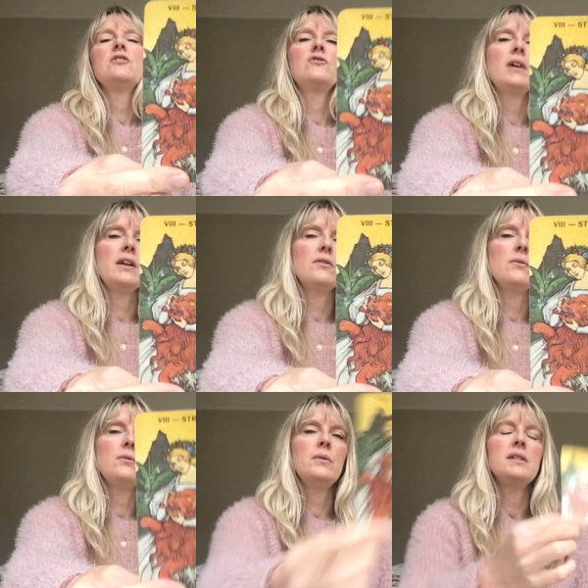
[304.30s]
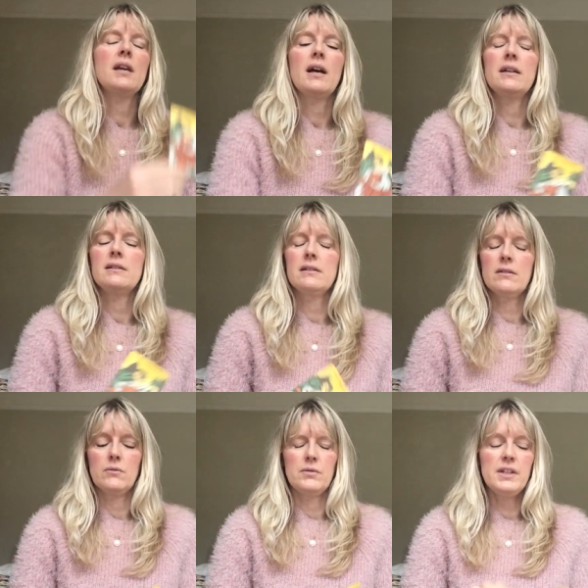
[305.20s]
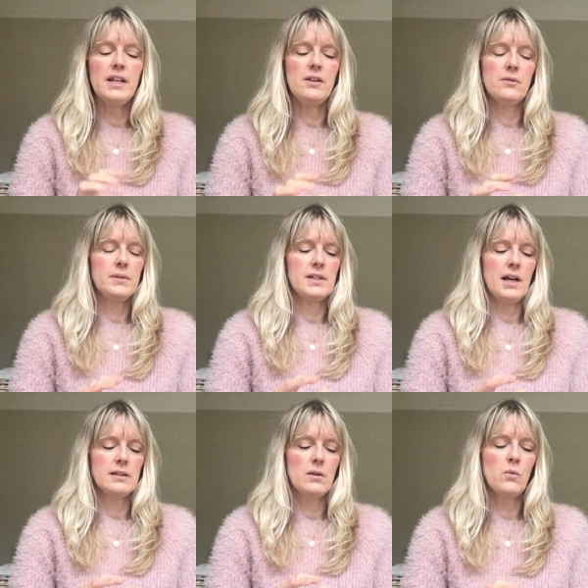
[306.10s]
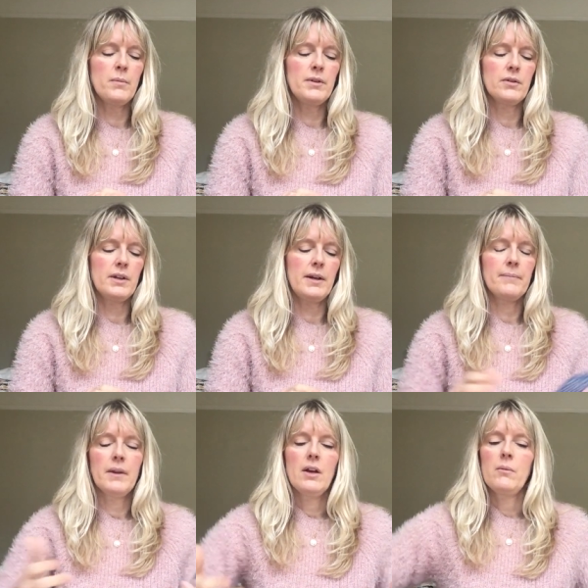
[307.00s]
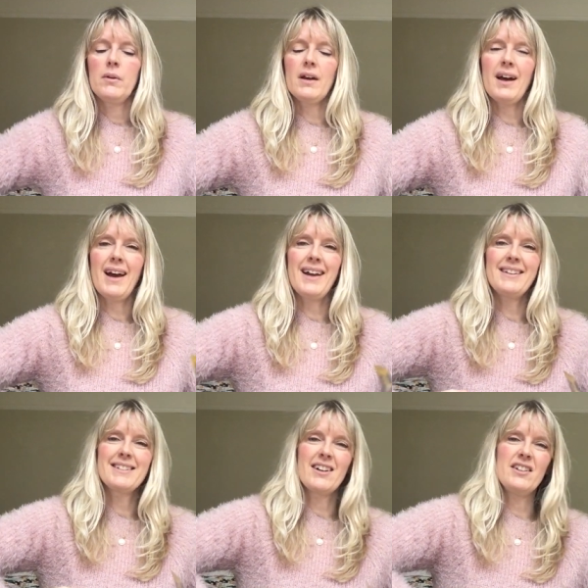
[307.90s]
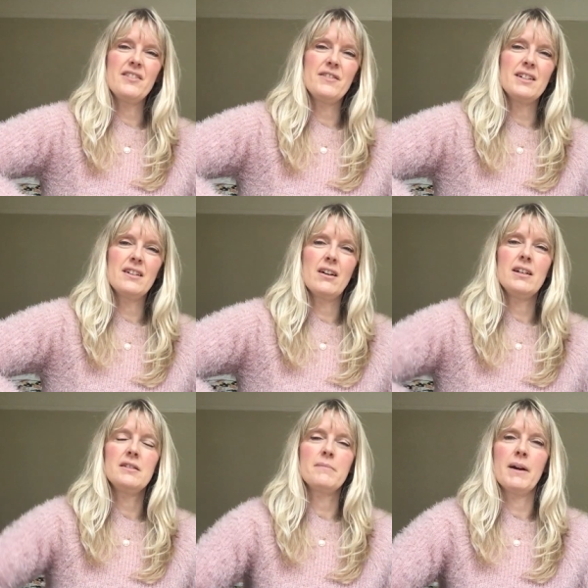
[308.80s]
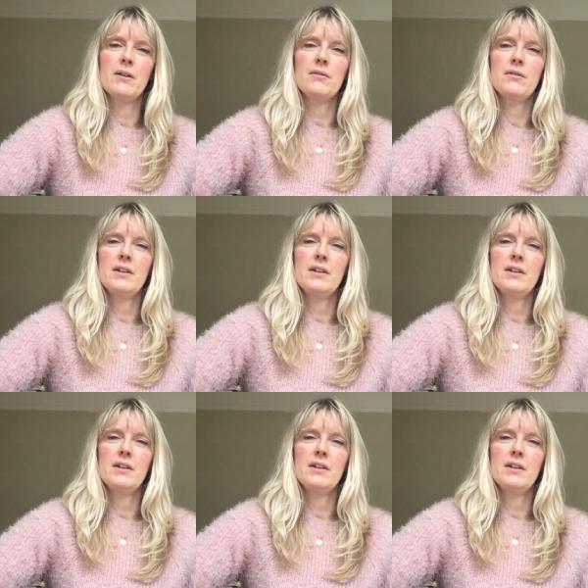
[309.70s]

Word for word: Strength always has, or nearly always has, a woman on it with her hand kind of in a lion's mouth,